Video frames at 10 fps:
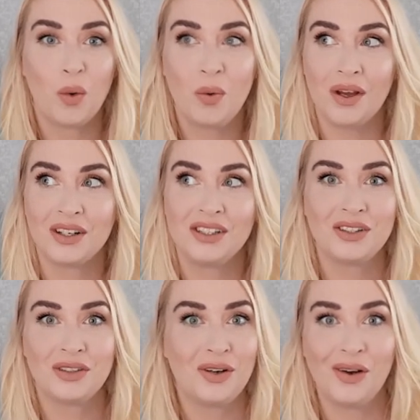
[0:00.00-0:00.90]
Where could you
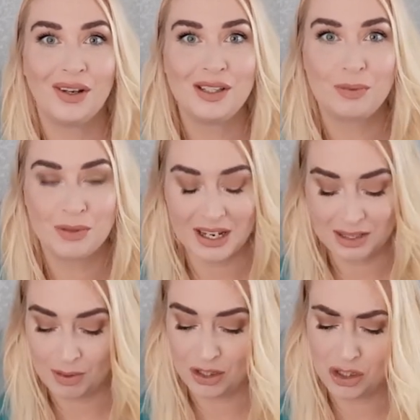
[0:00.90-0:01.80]
go wrong? It's said
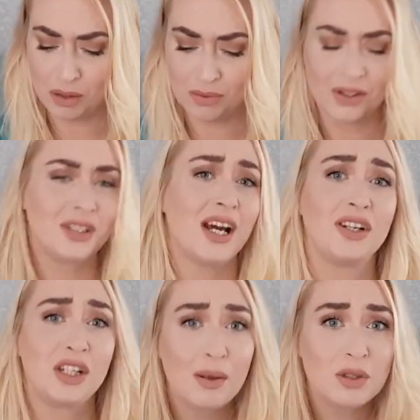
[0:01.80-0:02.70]
to be a dupe for the Tarte
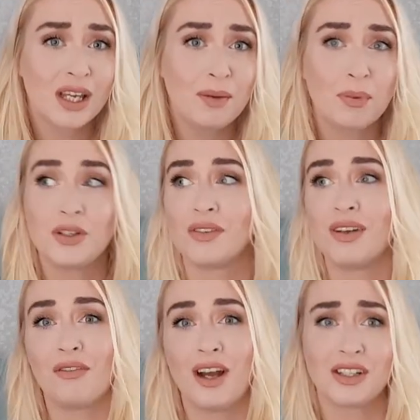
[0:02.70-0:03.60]
Shape Tape, which I've
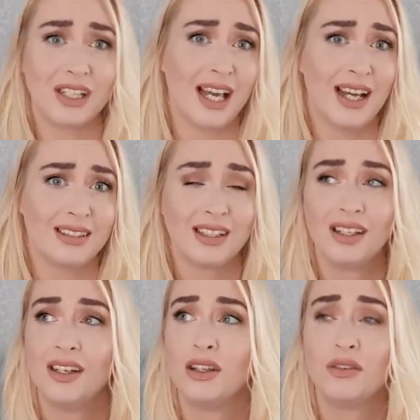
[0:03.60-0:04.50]
never actually had
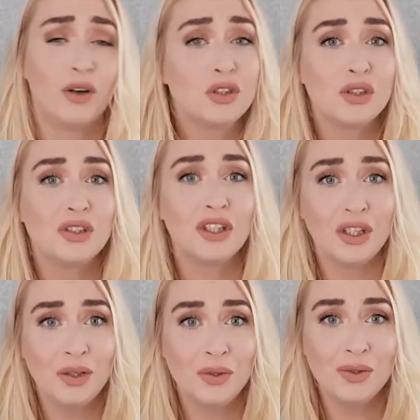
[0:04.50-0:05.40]
the fortune to
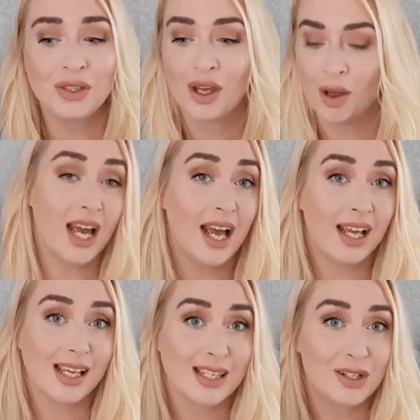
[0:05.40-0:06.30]
use. I
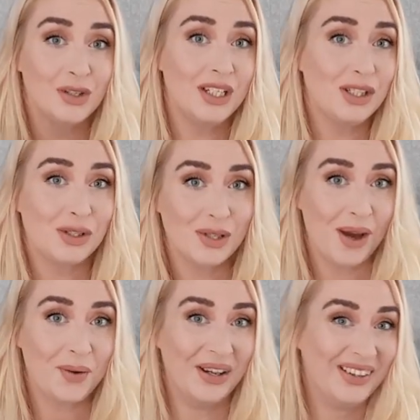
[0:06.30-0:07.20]
guess I don't need to
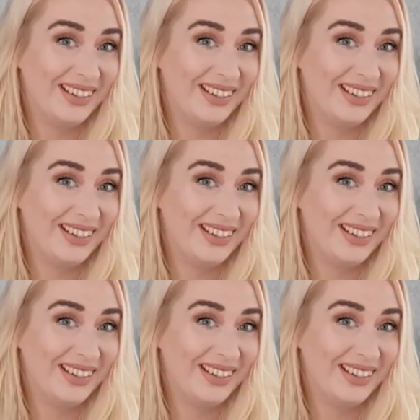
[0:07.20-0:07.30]
now.